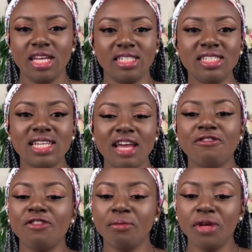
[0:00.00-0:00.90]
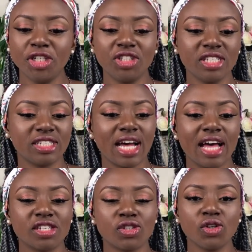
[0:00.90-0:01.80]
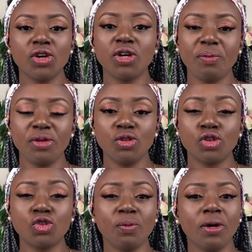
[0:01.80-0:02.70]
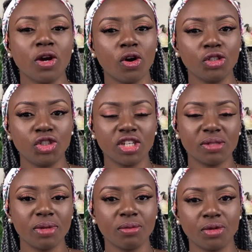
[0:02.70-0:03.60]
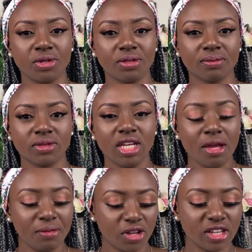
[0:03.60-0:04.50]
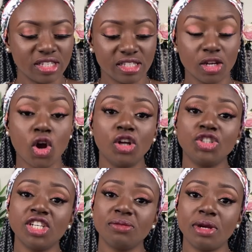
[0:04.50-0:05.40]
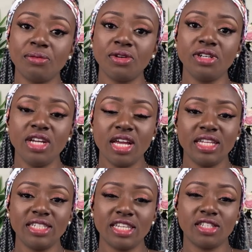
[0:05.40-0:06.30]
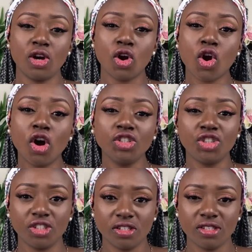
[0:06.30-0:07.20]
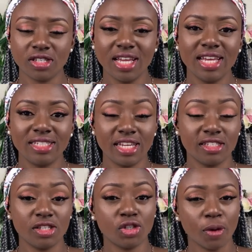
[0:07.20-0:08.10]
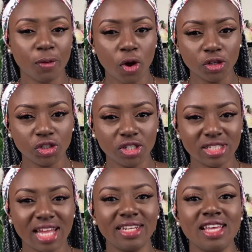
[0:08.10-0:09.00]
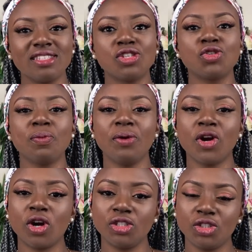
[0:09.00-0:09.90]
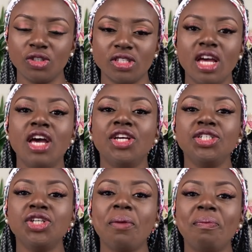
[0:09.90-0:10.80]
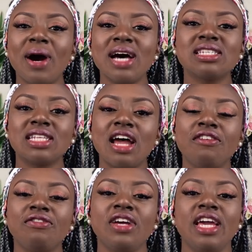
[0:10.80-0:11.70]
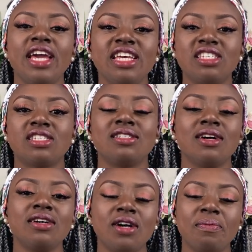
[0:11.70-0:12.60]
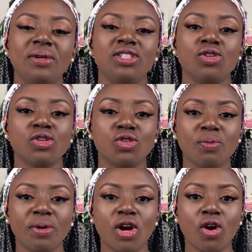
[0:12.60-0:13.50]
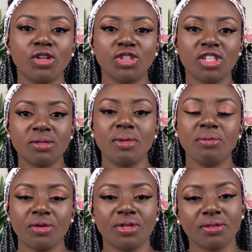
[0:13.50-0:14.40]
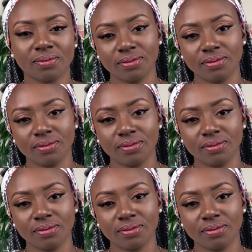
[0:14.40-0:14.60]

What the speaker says: these are informations that are stored up in your superconscious memory. Because there's the conscious memory, there's the unconscious, there's the subconscious, and there's the superconscious. Your past life is stored up in your superconscious memory.